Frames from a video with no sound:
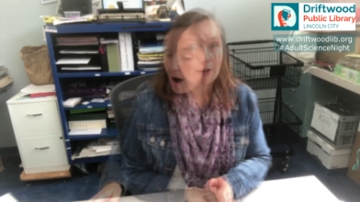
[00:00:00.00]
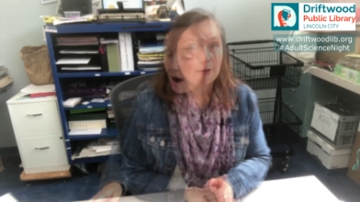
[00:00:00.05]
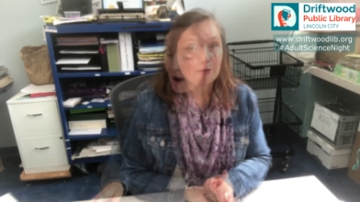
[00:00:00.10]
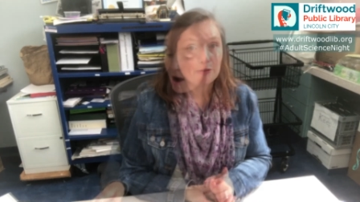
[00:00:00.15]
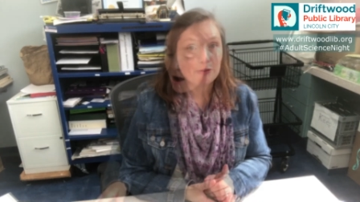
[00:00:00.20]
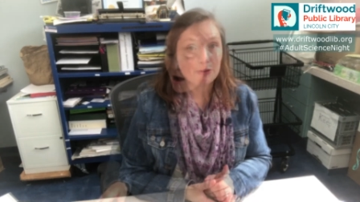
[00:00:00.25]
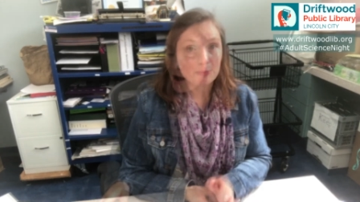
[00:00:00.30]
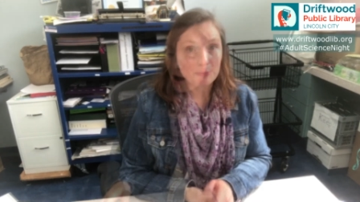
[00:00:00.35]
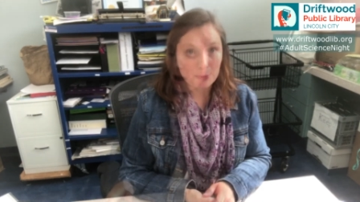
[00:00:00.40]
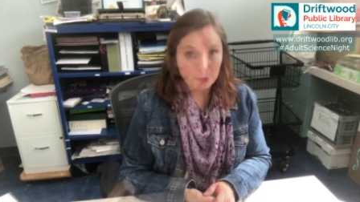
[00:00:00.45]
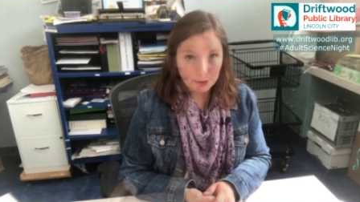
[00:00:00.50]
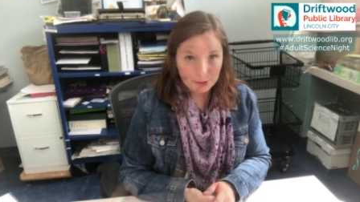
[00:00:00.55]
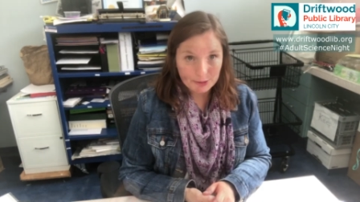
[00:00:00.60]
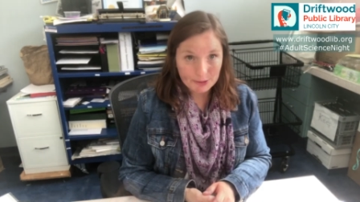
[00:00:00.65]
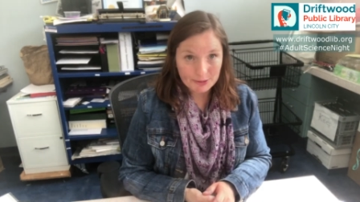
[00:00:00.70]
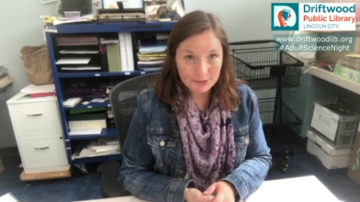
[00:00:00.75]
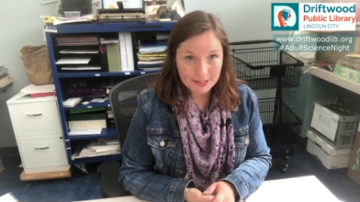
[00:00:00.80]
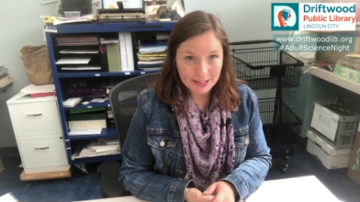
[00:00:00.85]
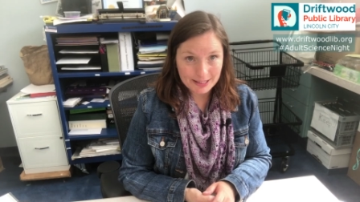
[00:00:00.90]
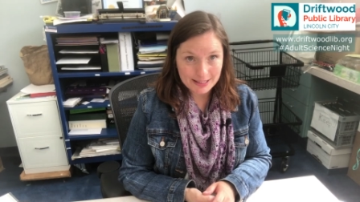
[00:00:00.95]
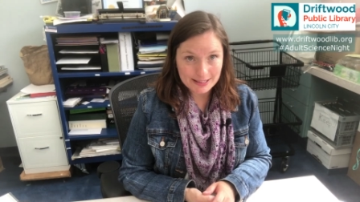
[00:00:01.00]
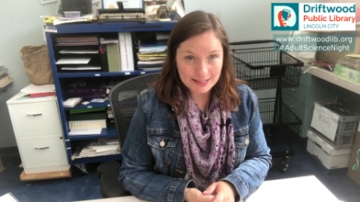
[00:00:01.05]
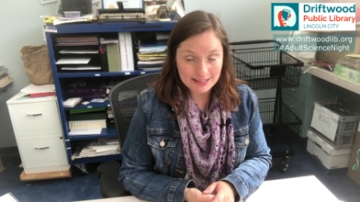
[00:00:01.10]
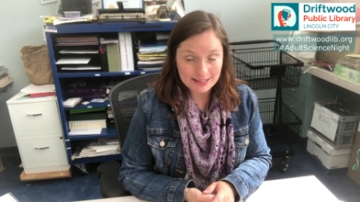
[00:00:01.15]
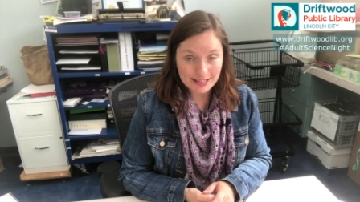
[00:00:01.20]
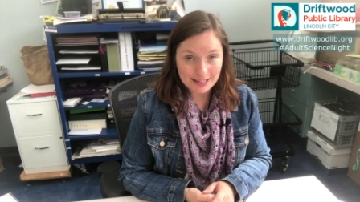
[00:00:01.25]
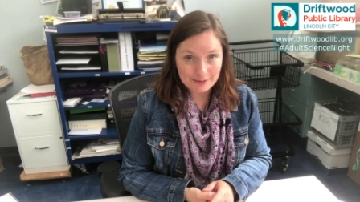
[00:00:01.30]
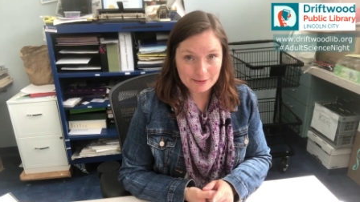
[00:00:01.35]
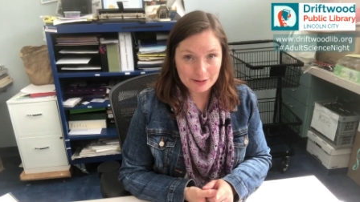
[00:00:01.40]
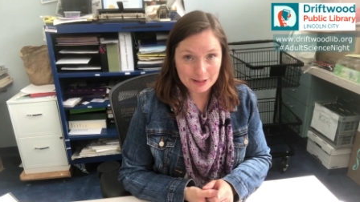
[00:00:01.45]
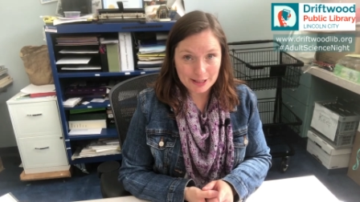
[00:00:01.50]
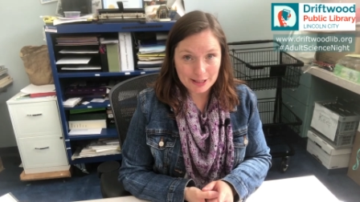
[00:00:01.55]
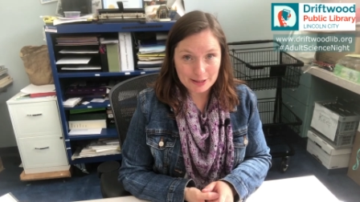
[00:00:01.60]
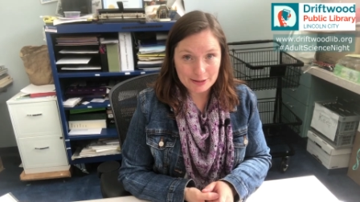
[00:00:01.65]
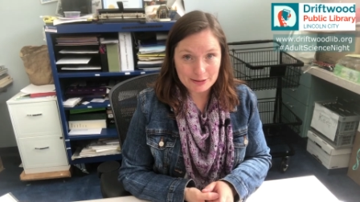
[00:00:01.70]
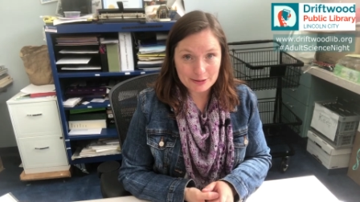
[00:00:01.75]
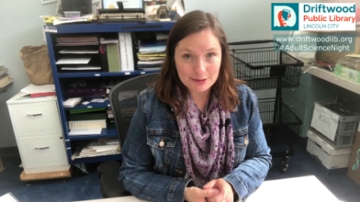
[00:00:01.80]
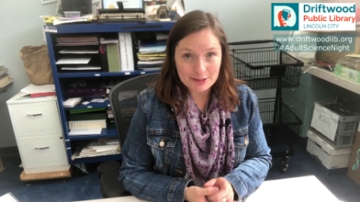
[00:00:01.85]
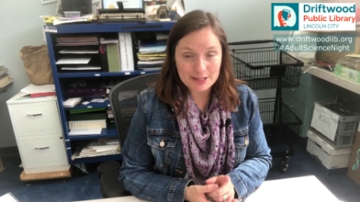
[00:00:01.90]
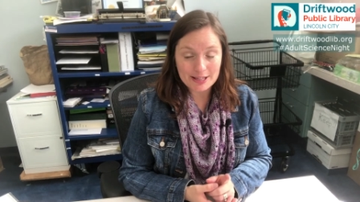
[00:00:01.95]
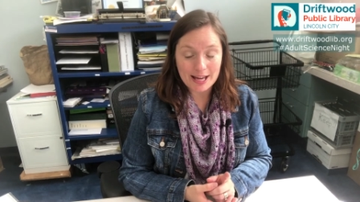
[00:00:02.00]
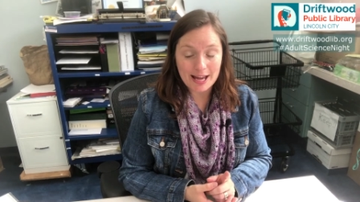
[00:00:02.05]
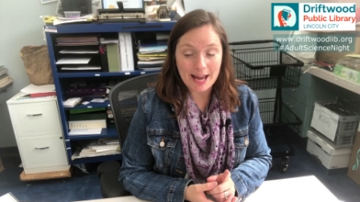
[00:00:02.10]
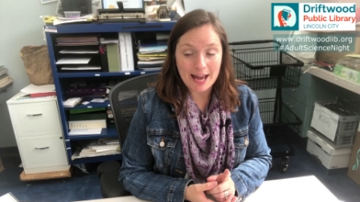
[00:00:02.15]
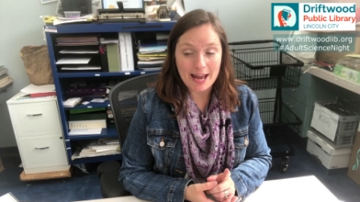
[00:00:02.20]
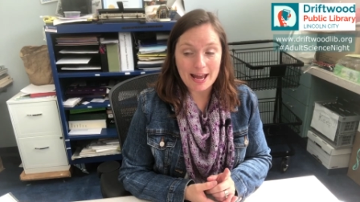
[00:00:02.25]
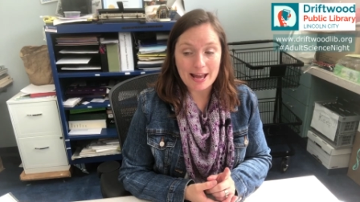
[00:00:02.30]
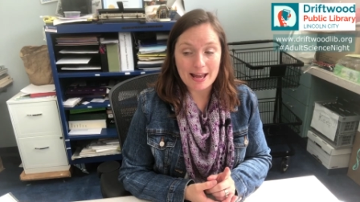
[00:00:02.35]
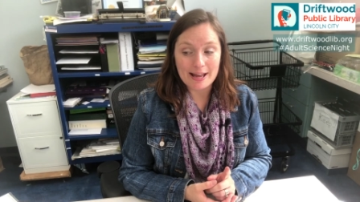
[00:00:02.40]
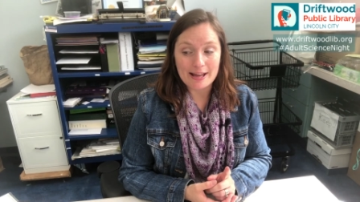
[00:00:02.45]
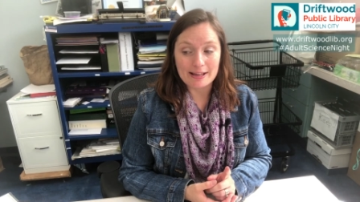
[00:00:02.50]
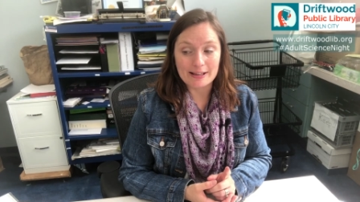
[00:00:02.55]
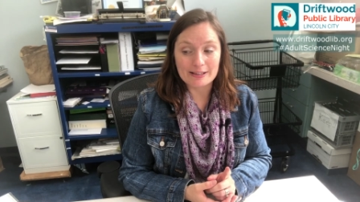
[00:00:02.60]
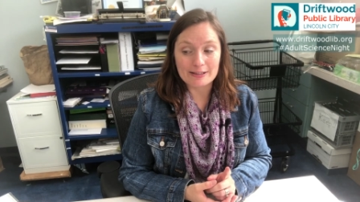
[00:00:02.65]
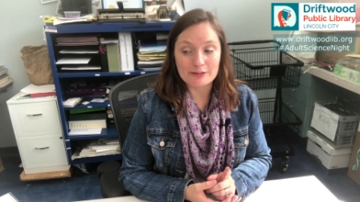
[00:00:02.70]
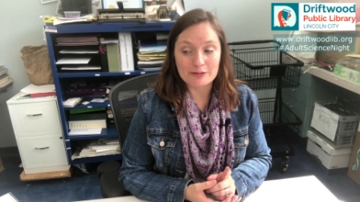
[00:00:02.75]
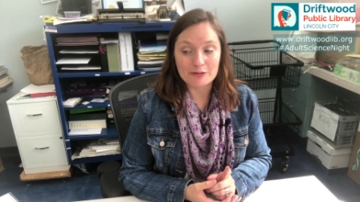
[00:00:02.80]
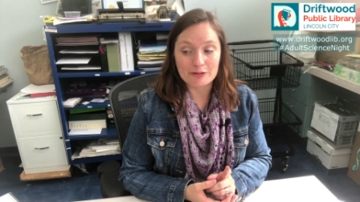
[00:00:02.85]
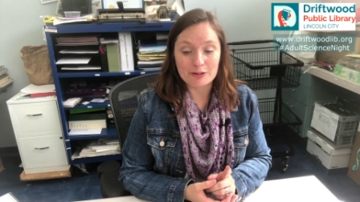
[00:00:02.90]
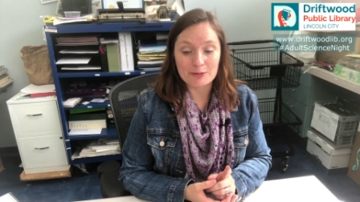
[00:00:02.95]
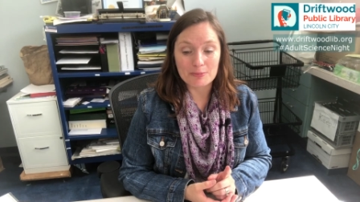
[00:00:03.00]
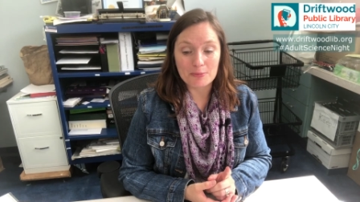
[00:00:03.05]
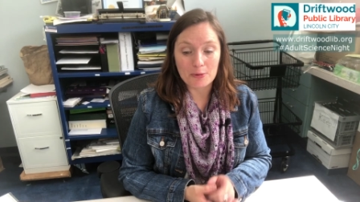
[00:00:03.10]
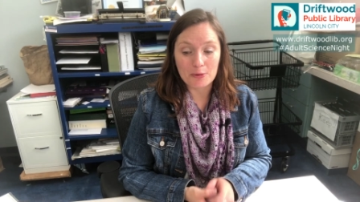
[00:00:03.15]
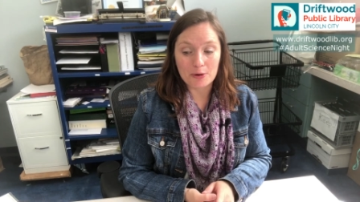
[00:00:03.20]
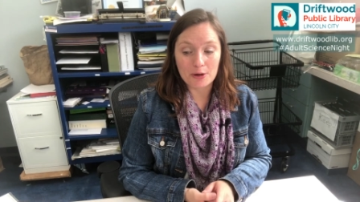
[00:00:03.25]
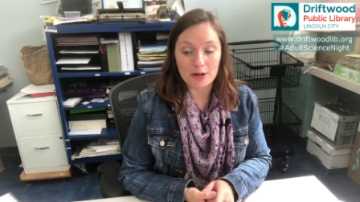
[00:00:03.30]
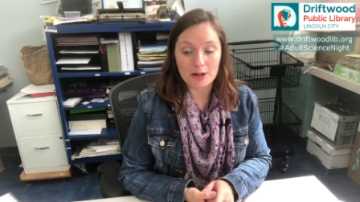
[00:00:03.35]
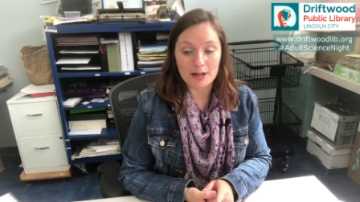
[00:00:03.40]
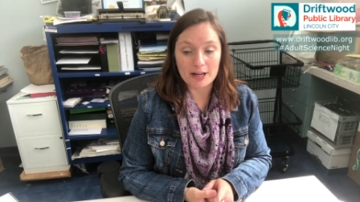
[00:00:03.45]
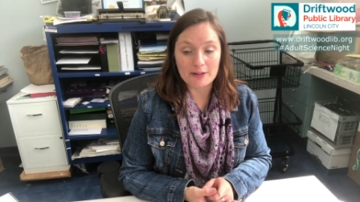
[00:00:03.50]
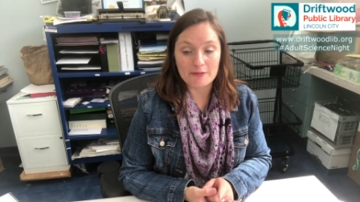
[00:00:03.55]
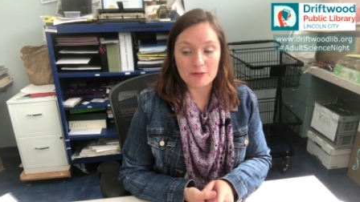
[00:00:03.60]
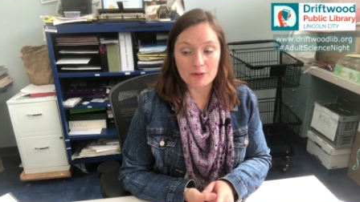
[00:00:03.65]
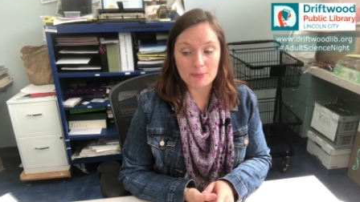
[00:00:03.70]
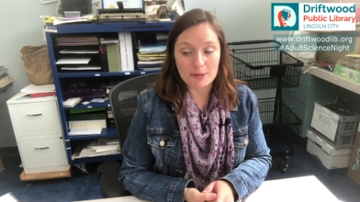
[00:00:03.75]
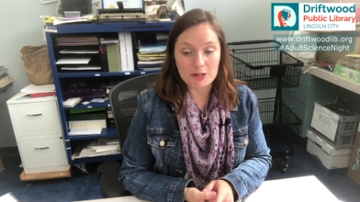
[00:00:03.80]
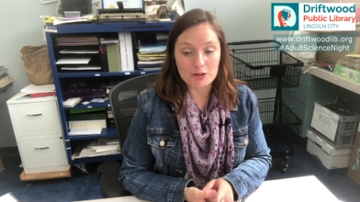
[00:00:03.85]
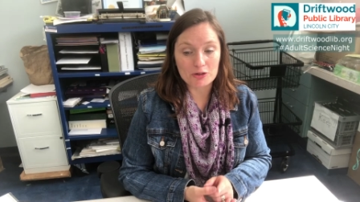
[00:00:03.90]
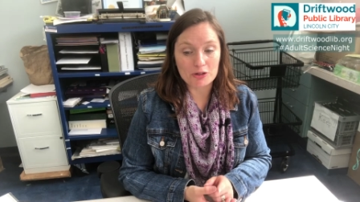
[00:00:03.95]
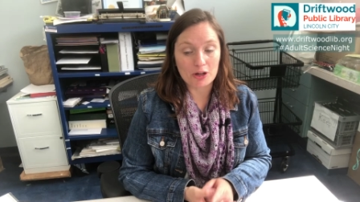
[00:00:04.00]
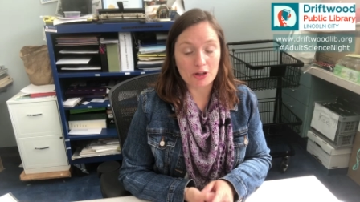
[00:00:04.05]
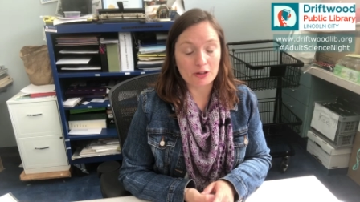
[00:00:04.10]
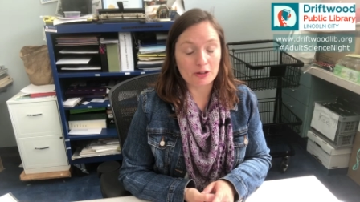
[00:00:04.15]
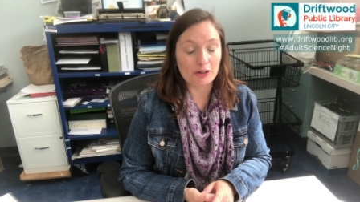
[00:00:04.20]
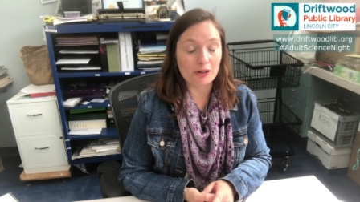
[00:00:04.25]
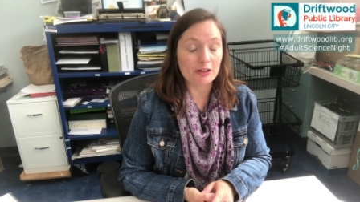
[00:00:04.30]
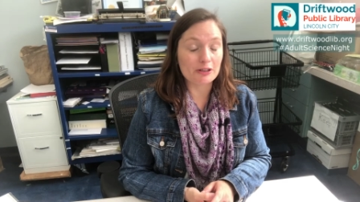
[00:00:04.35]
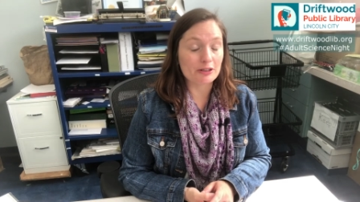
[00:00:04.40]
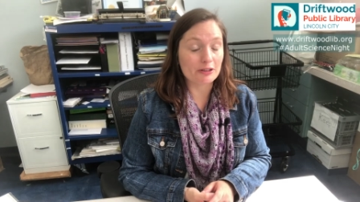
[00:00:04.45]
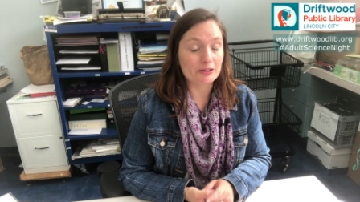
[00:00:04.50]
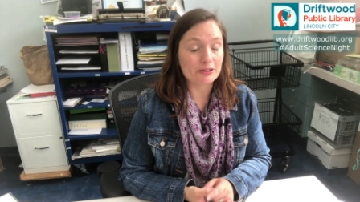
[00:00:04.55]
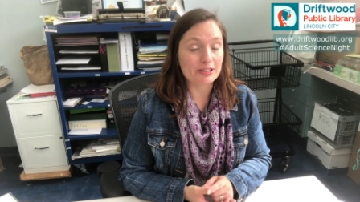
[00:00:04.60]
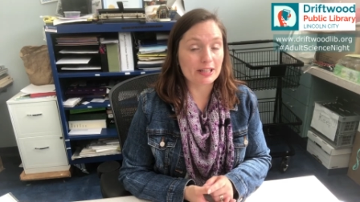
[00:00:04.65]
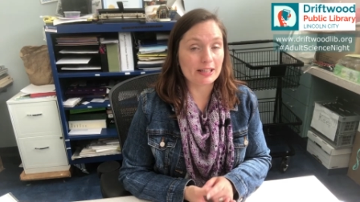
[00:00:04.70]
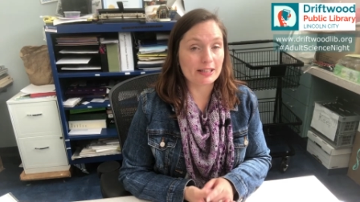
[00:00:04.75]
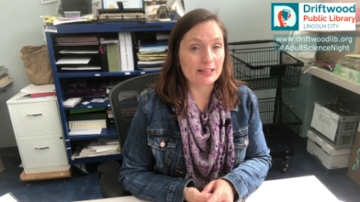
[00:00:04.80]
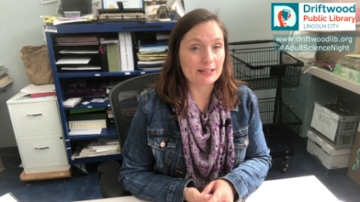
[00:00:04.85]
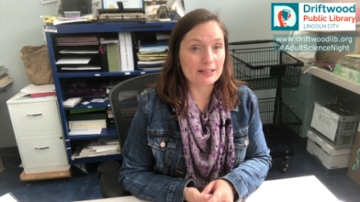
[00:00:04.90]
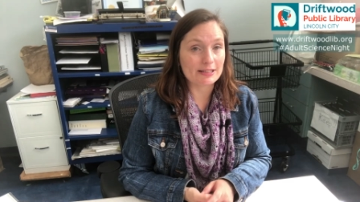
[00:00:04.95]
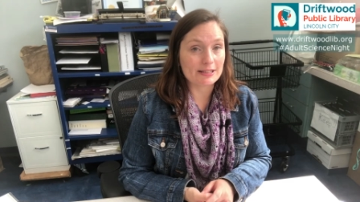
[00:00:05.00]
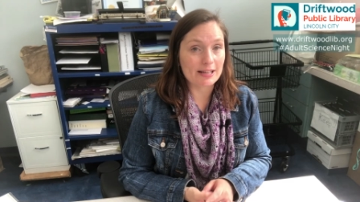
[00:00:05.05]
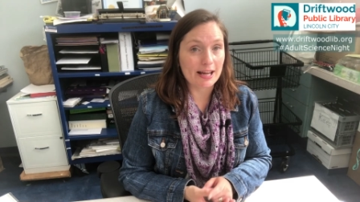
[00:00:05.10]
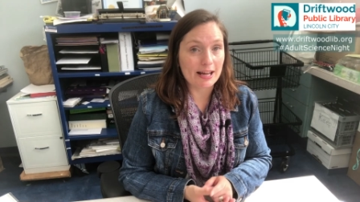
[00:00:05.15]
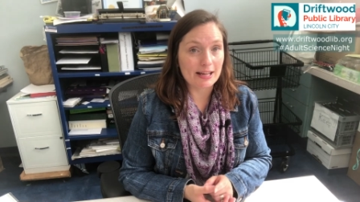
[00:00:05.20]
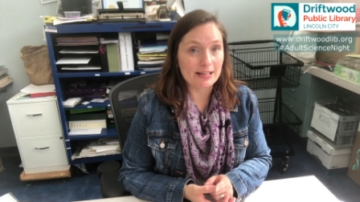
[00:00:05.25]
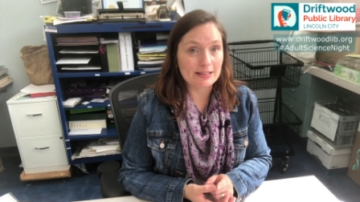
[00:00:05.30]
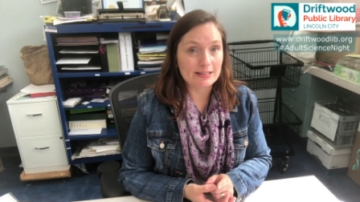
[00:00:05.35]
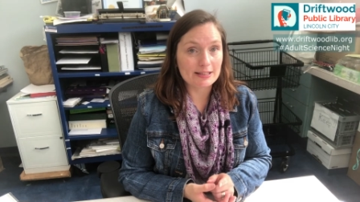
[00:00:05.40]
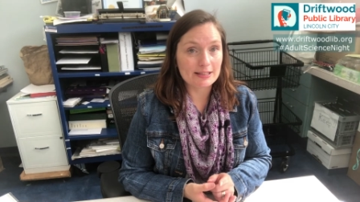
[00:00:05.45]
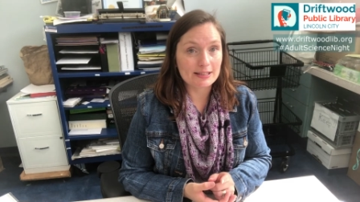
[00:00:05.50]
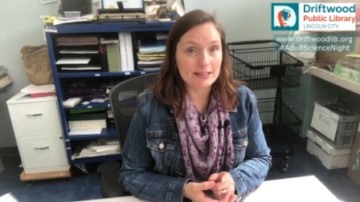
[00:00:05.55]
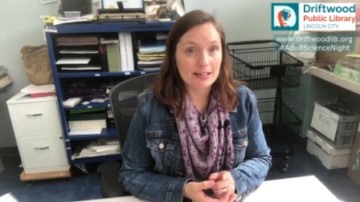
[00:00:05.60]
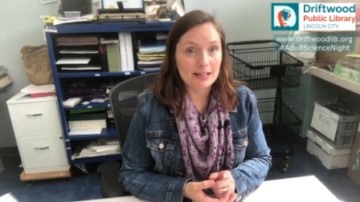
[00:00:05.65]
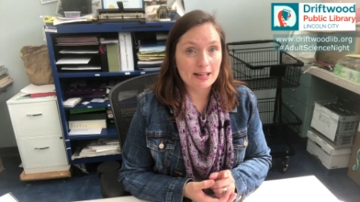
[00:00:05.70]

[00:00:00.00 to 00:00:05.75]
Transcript: For more Adult Science Night videos and for more information on our Adult Science Night